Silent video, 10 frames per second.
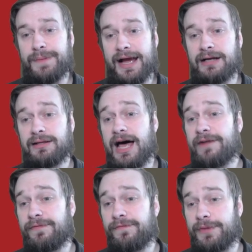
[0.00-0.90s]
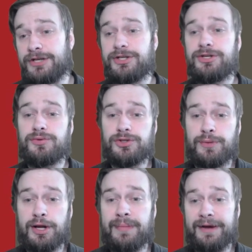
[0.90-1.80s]
pack a lot of information into a
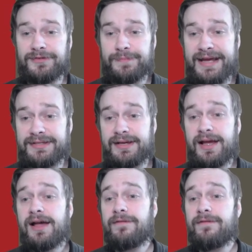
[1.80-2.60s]
small amount of space.